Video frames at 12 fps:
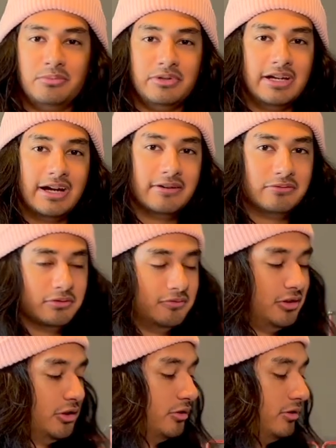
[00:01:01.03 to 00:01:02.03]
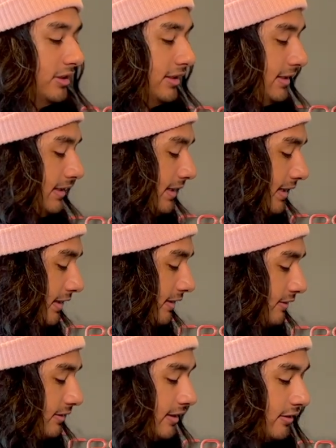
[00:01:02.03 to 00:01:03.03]
we have reviewed,
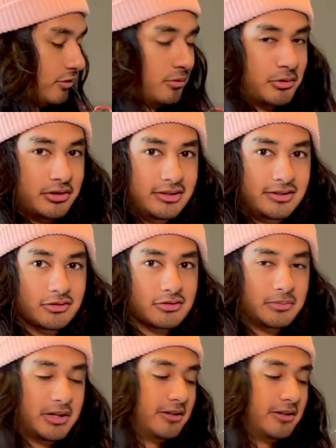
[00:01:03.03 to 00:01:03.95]
and get a little more details about